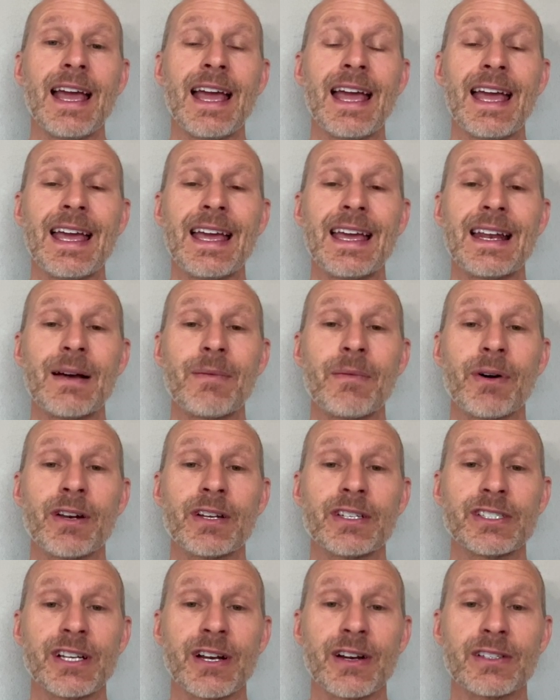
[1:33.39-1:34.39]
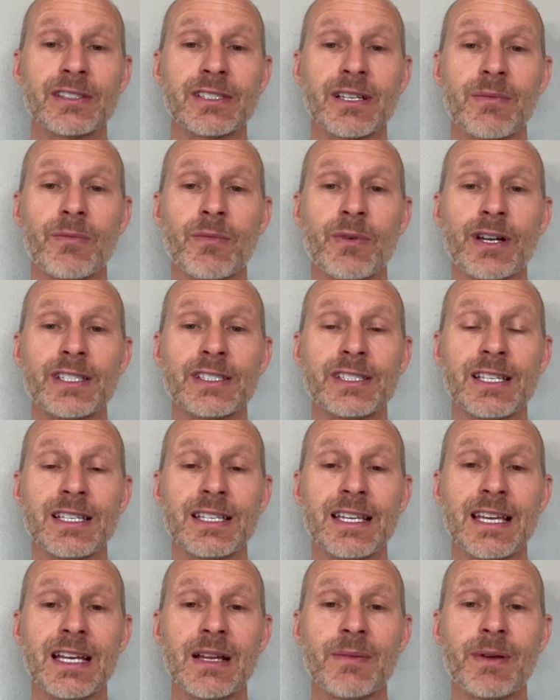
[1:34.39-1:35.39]
And I want to share some
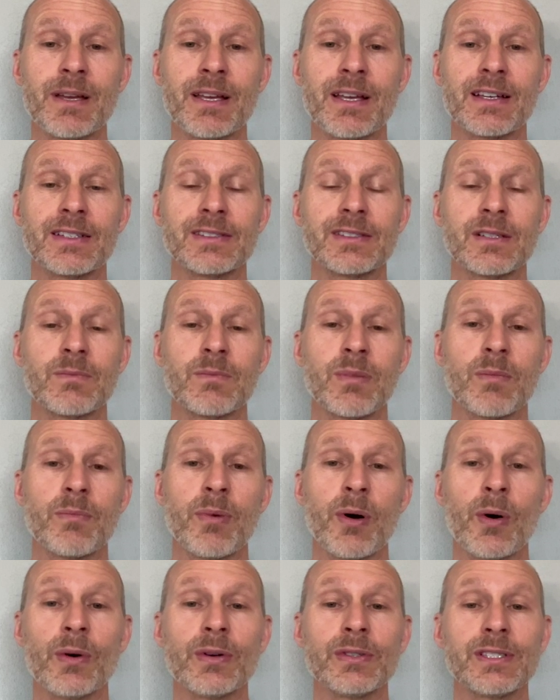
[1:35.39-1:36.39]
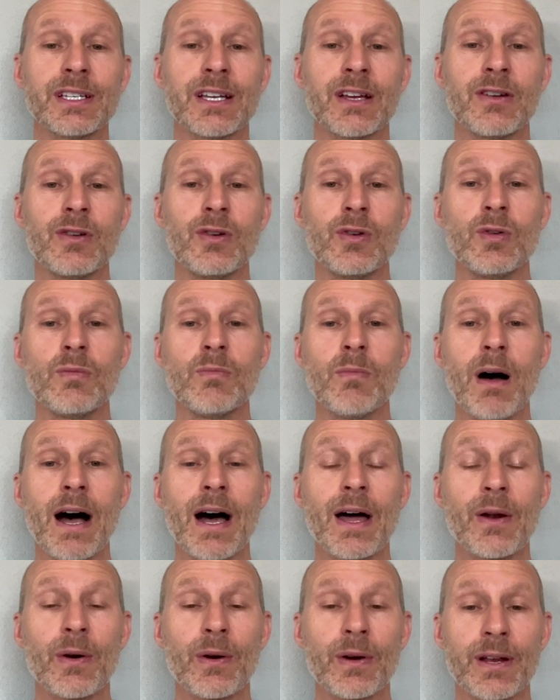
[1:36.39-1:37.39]
recent data because they're proposing a new
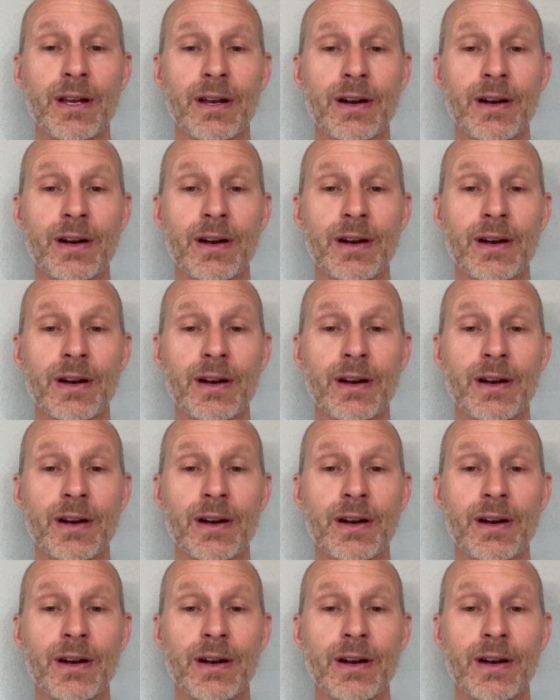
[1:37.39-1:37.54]
model